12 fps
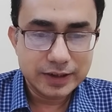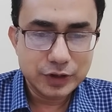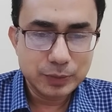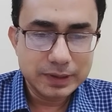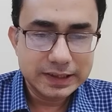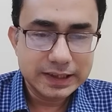
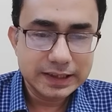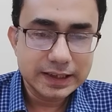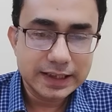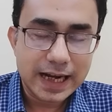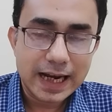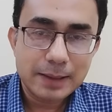you may think
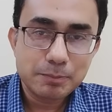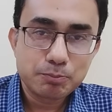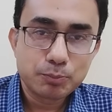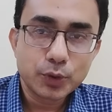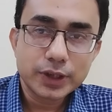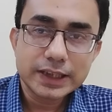that
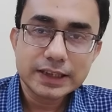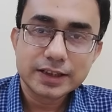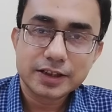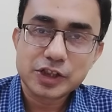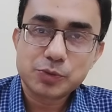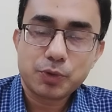I'm putting
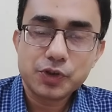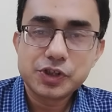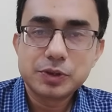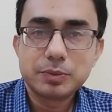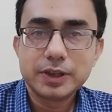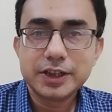the
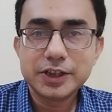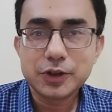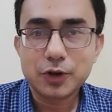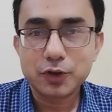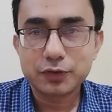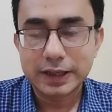
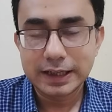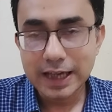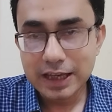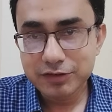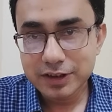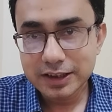responsibility of
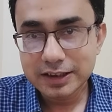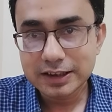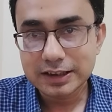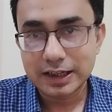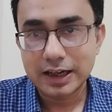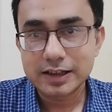enlivening
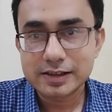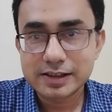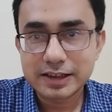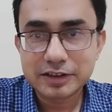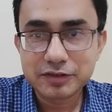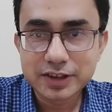the
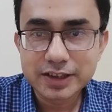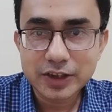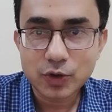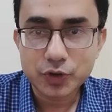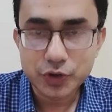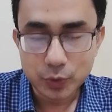class and
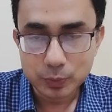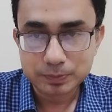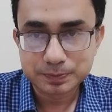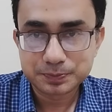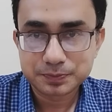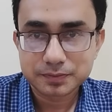everything on you.